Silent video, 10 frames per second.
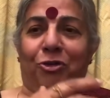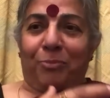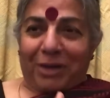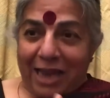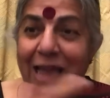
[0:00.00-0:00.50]

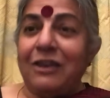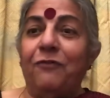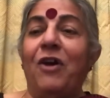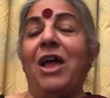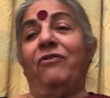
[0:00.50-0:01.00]
But
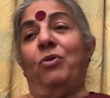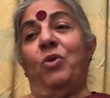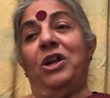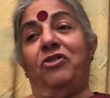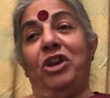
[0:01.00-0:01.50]
95, the
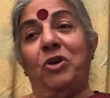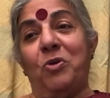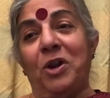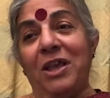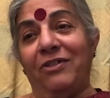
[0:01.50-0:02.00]
World Trade
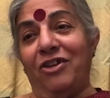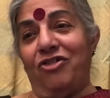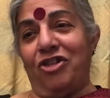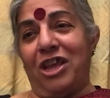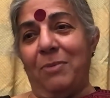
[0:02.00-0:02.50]

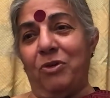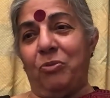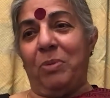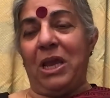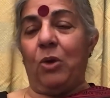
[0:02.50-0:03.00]
Organization came into
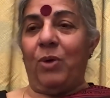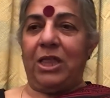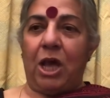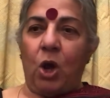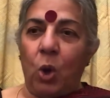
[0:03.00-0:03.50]
being, where
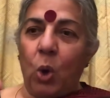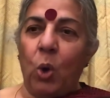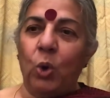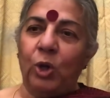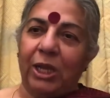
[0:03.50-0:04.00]
the
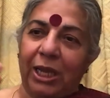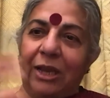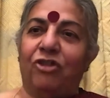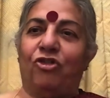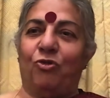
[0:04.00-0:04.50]
whole
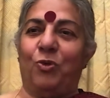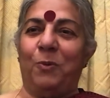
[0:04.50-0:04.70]
issue